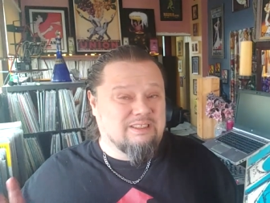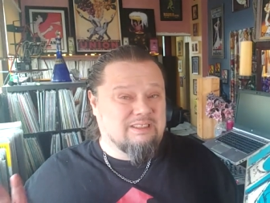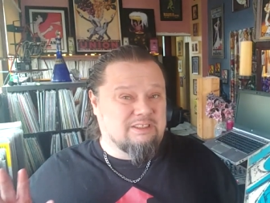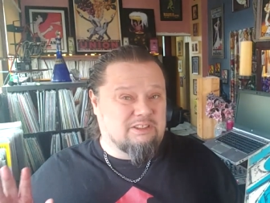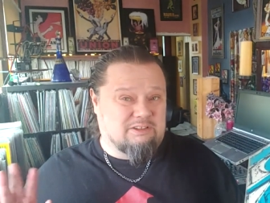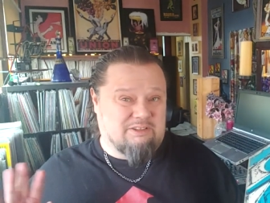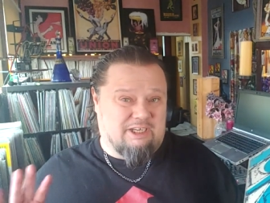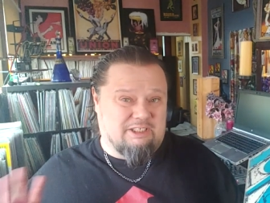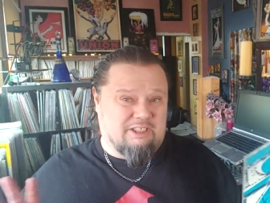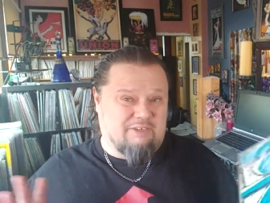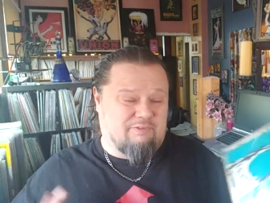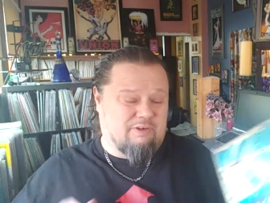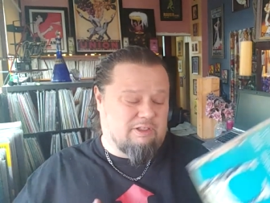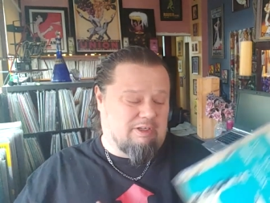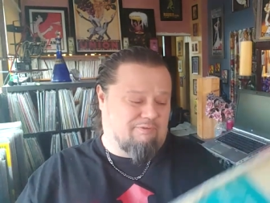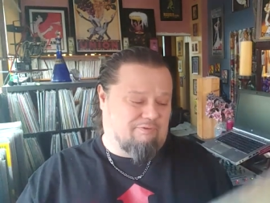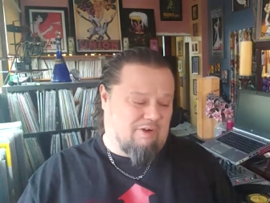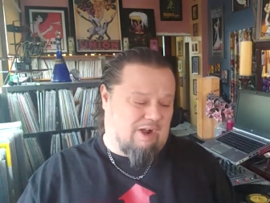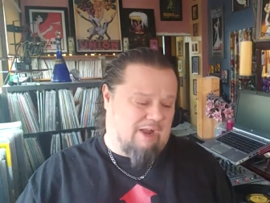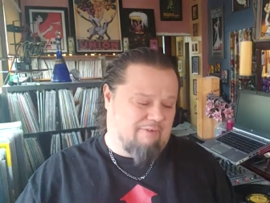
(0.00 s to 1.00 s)
So
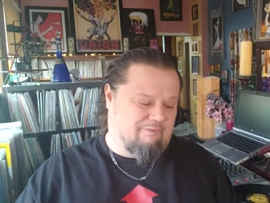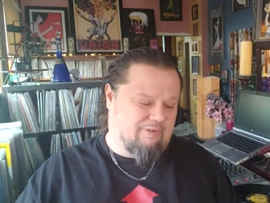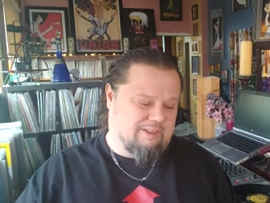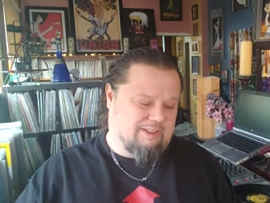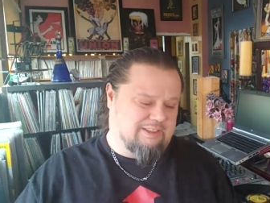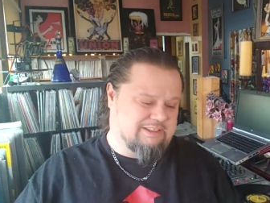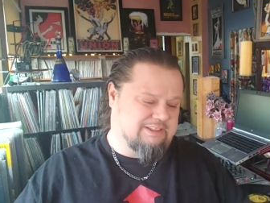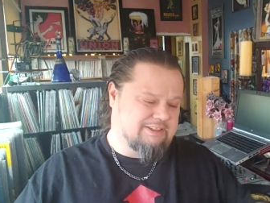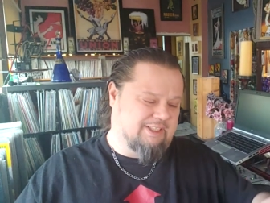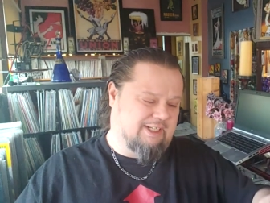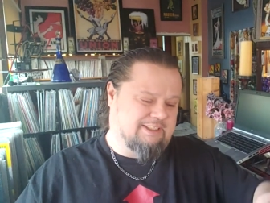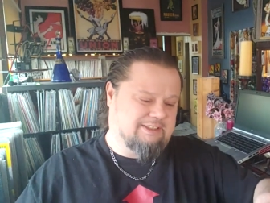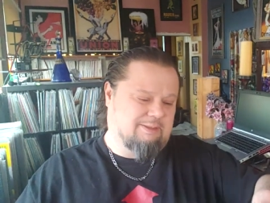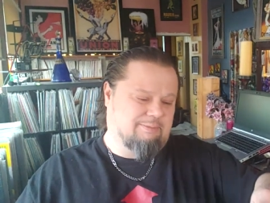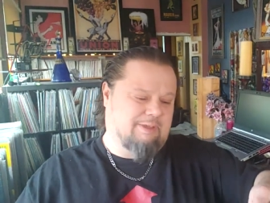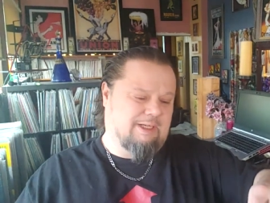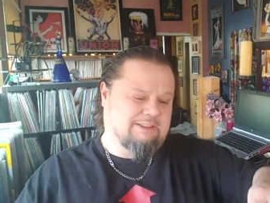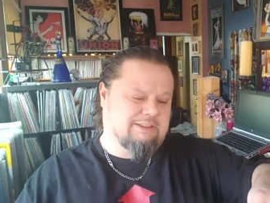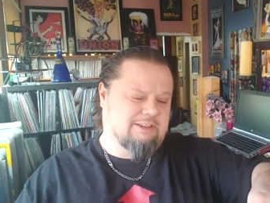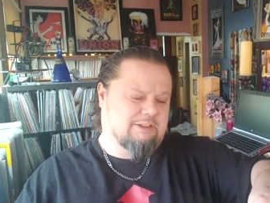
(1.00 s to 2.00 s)
1955, 56. I'm
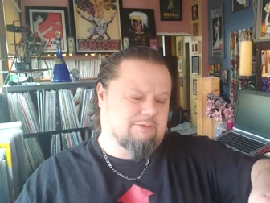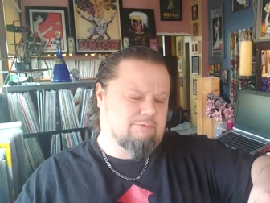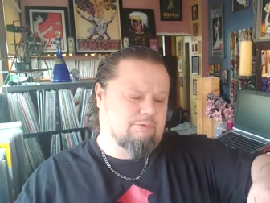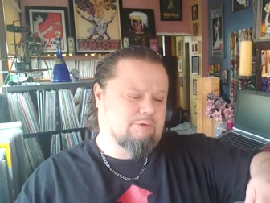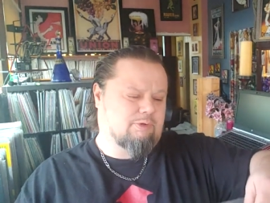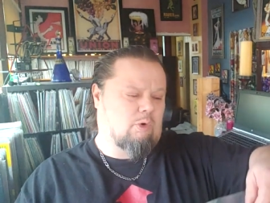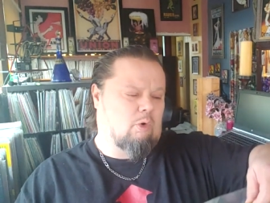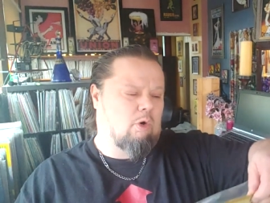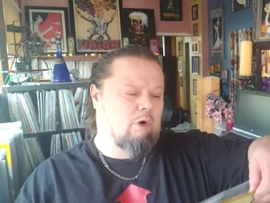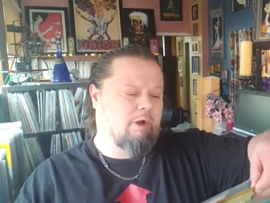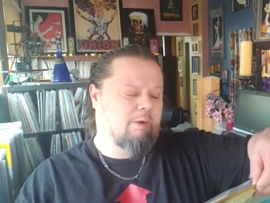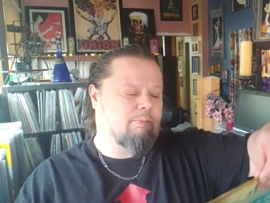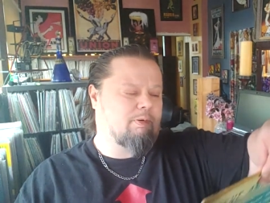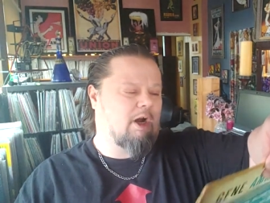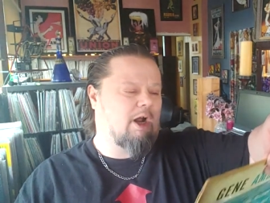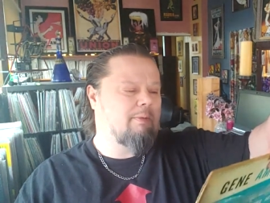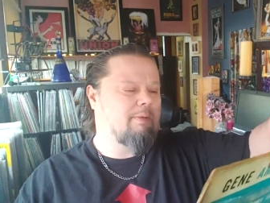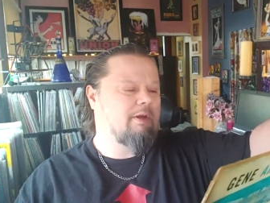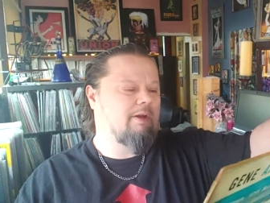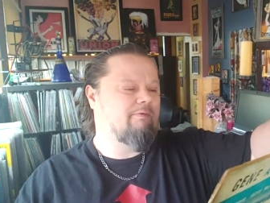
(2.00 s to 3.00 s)
guessing this was recorded
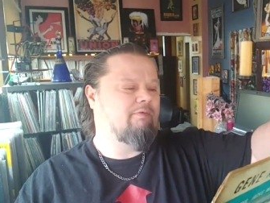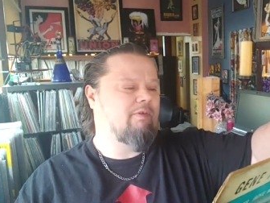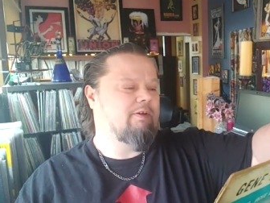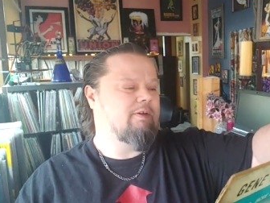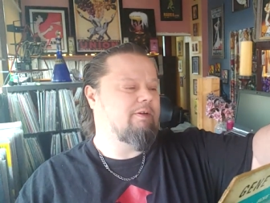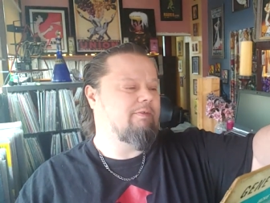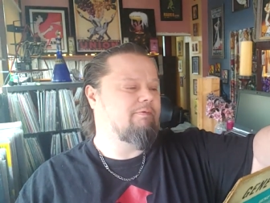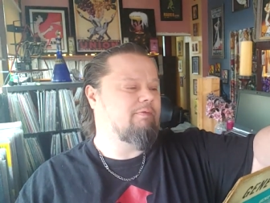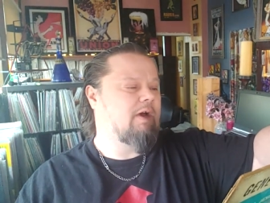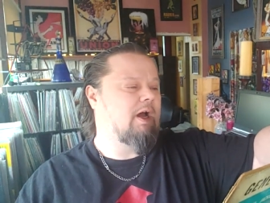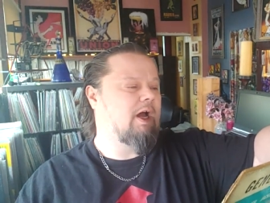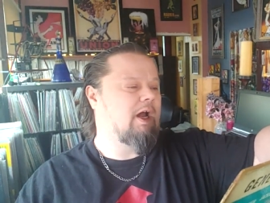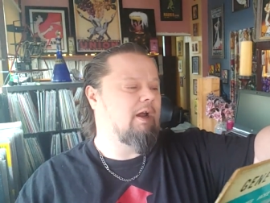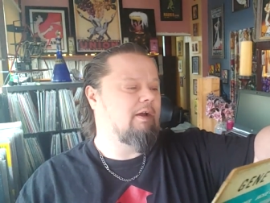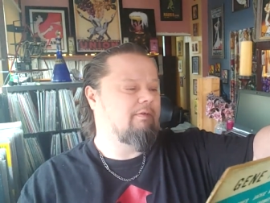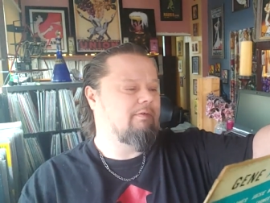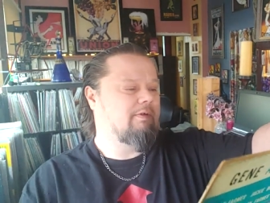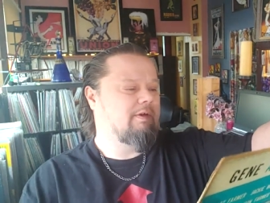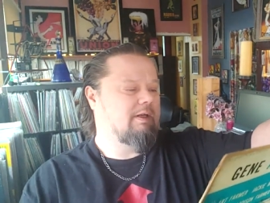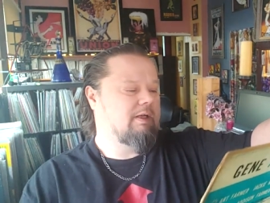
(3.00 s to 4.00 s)
probably in
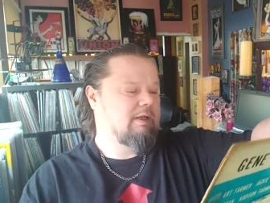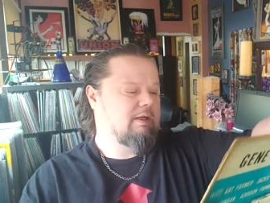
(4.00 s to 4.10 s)
55.